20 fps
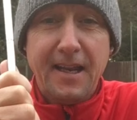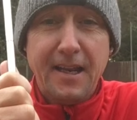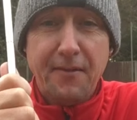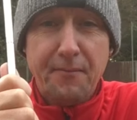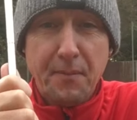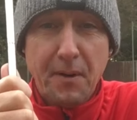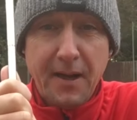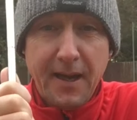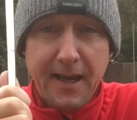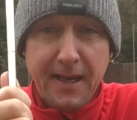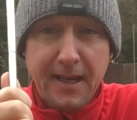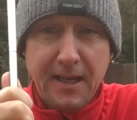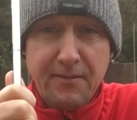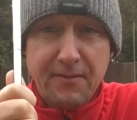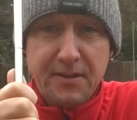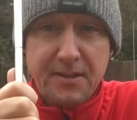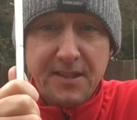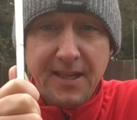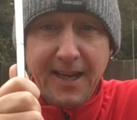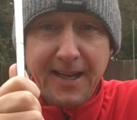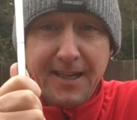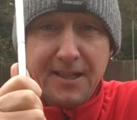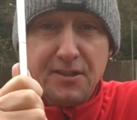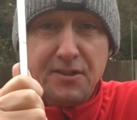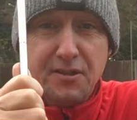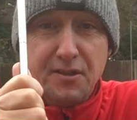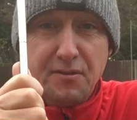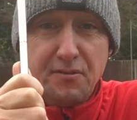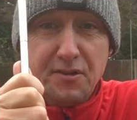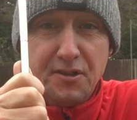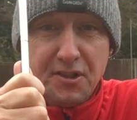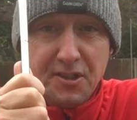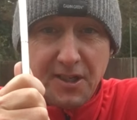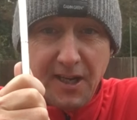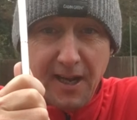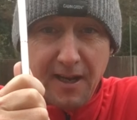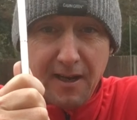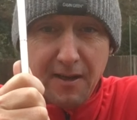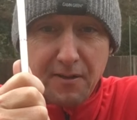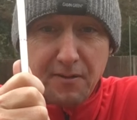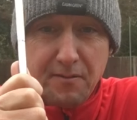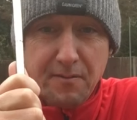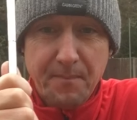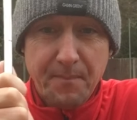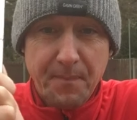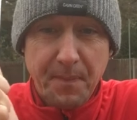if my angle of attack is too shallow,